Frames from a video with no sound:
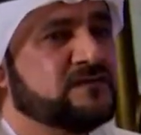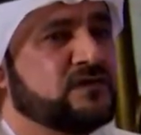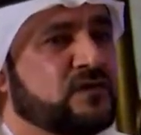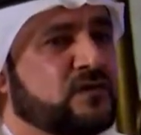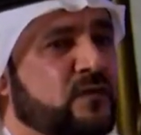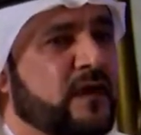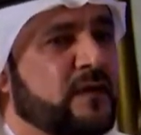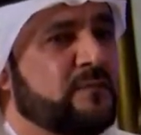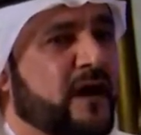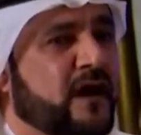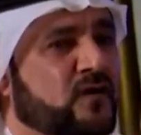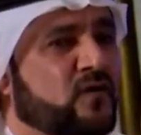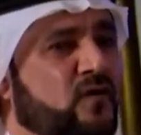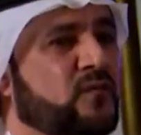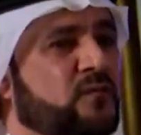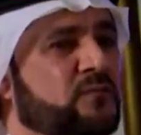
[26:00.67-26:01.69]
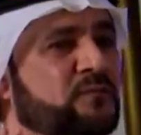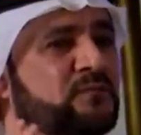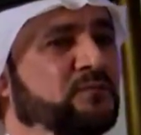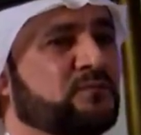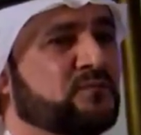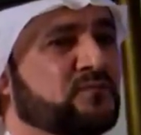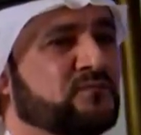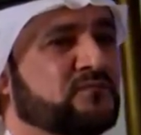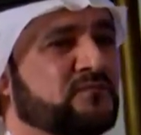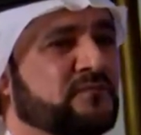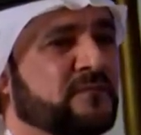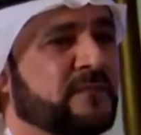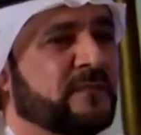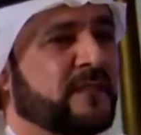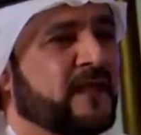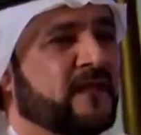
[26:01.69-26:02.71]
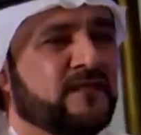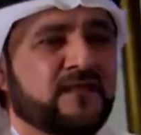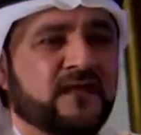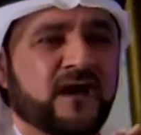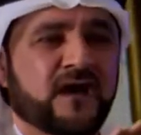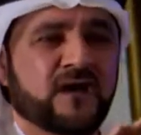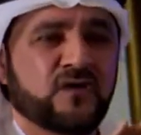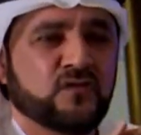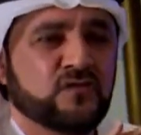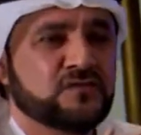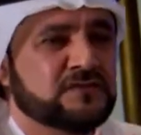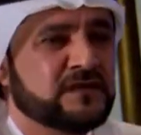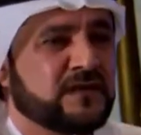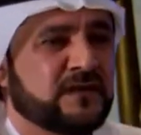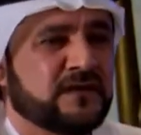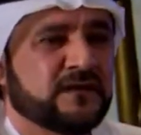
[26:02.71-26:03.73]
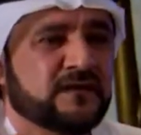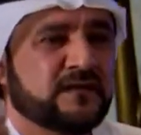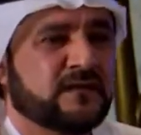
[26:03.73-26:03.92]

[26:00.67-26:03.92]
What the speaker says: no way back home. They are losing the